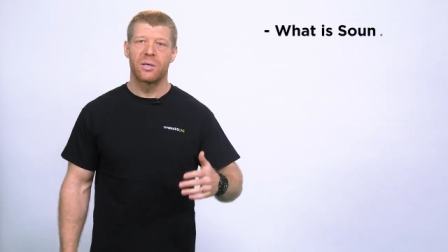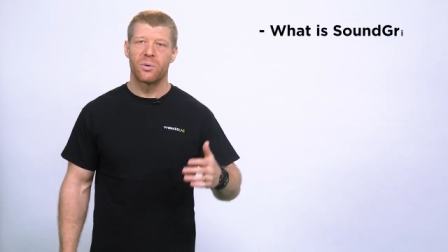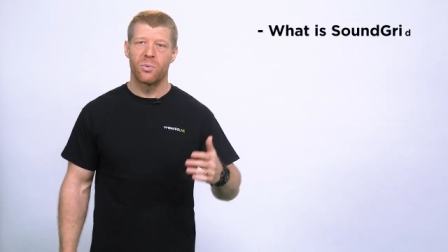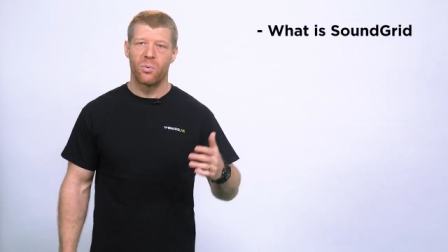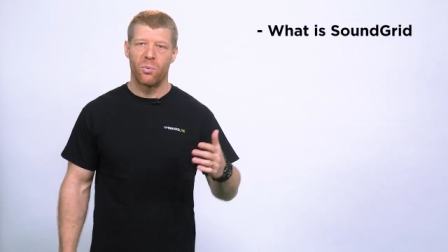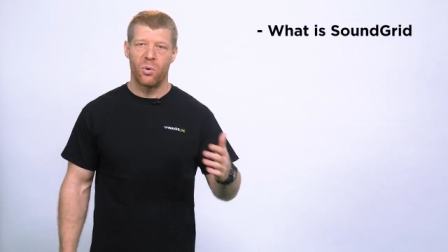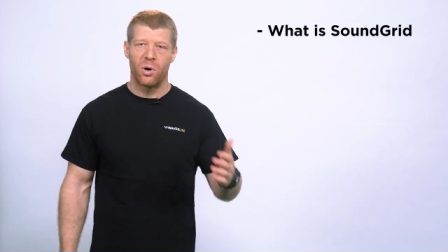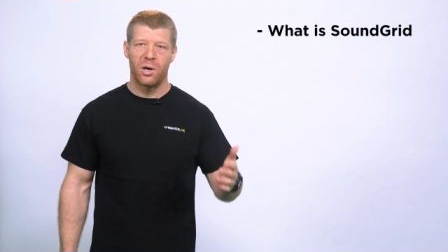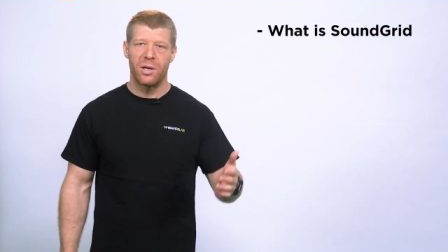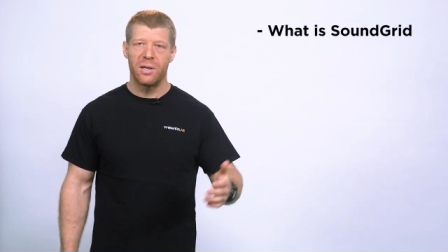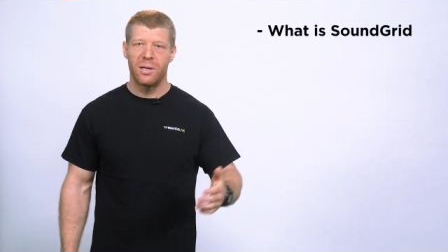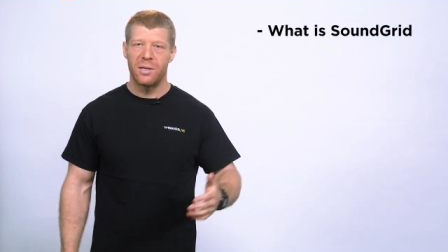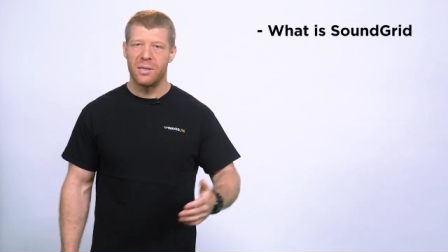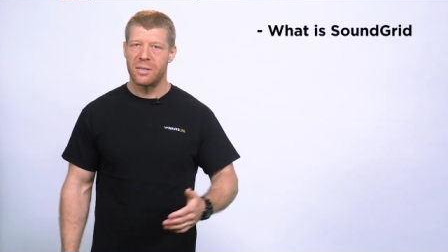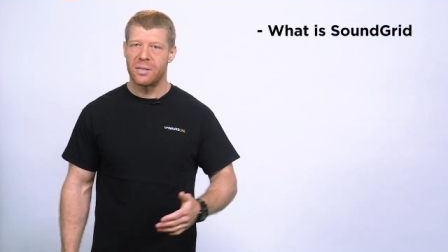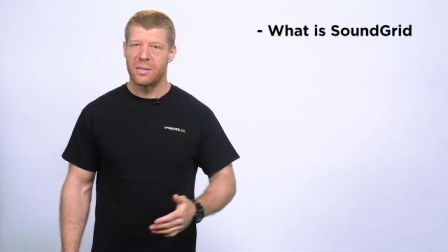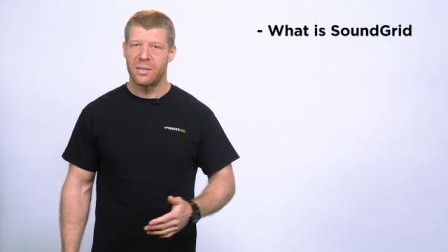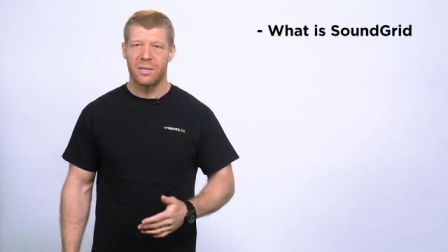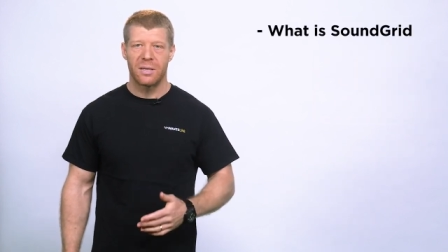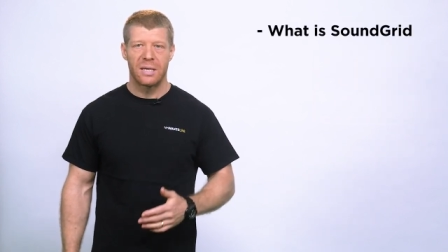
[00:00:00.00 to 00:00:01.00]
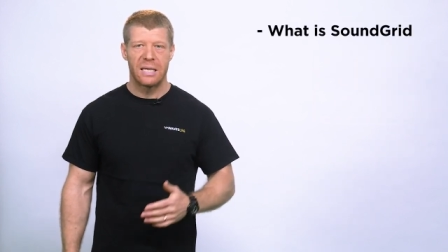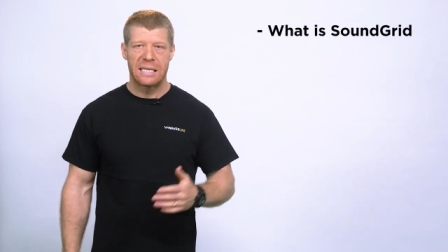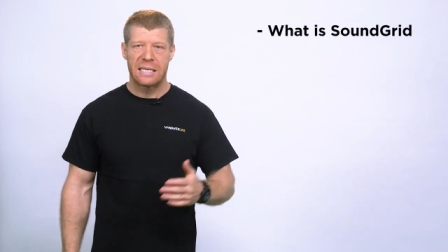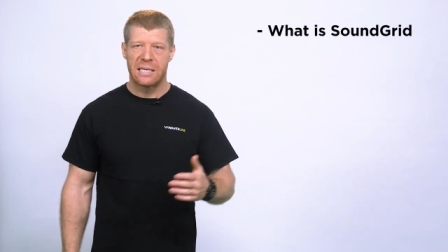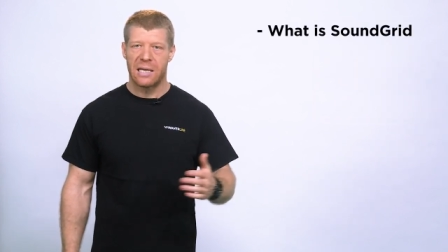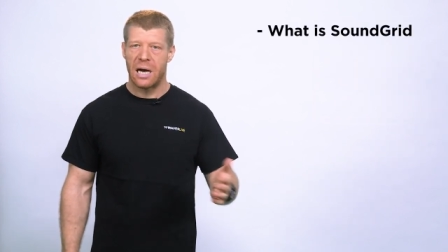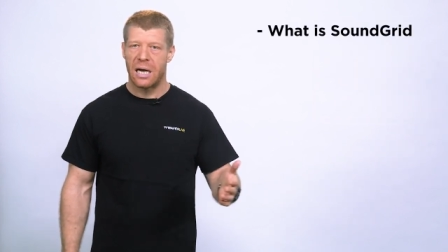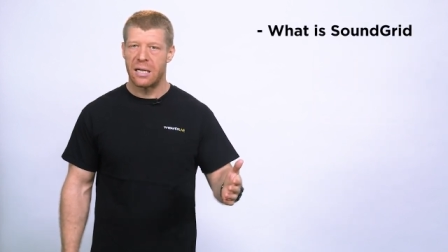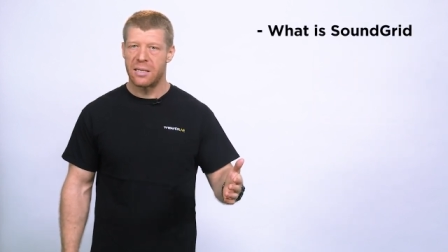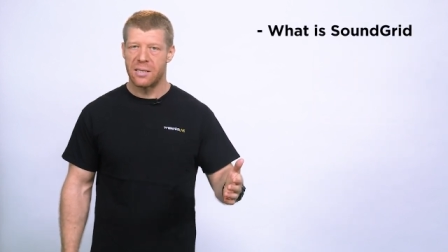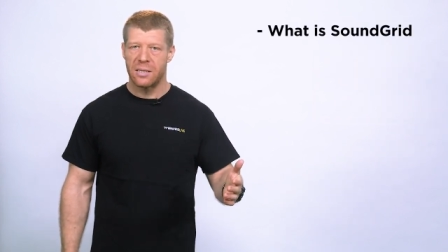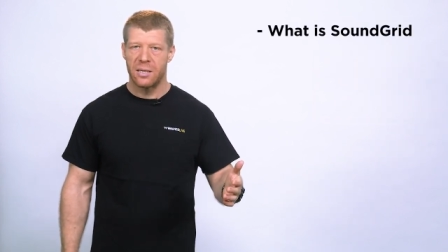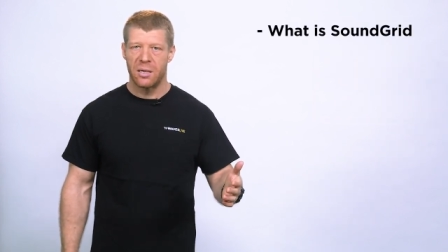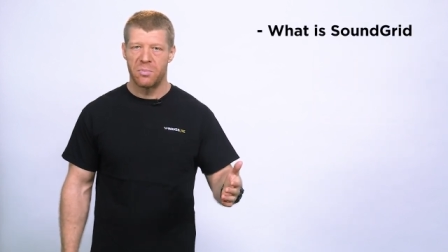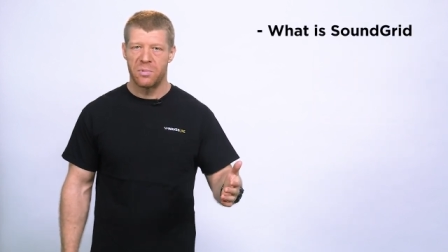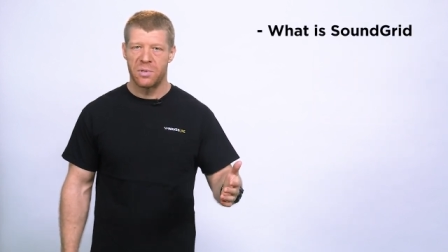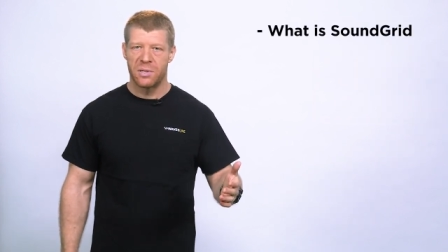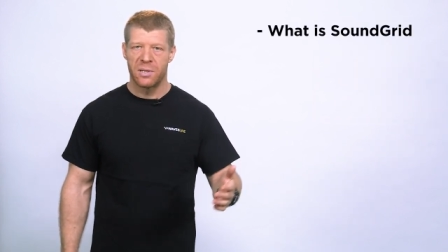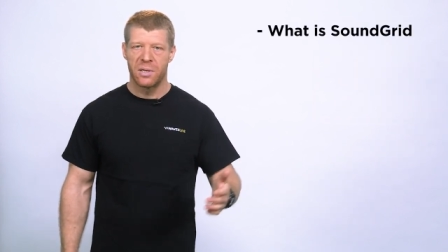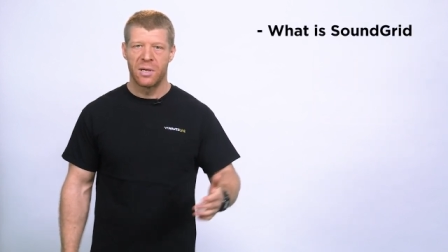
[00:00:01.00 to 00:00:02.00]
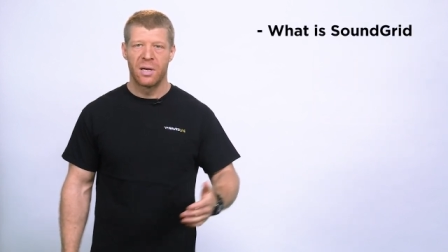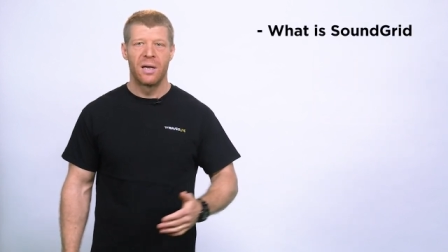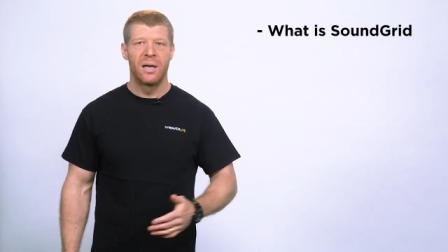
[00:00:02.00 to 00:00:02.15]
what it is, its concepts,